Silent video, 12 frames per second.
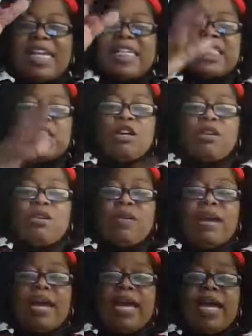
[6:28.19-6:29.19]

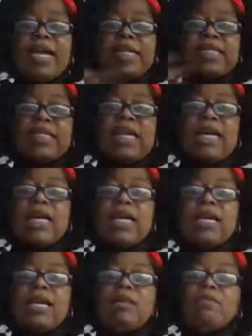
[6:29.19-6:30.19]
So as
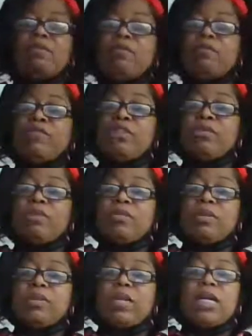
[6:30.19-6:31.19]
a review,
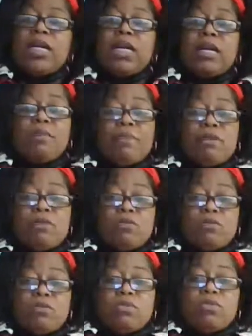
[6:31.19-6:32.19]

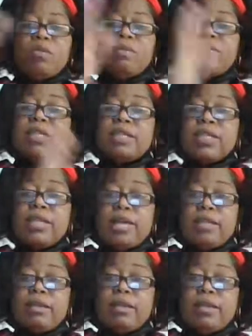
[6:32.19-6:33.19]
compose, we put it
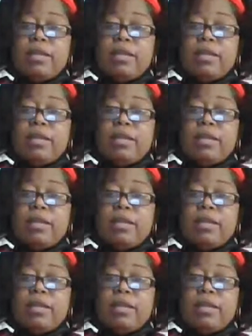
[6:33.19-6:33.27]
together.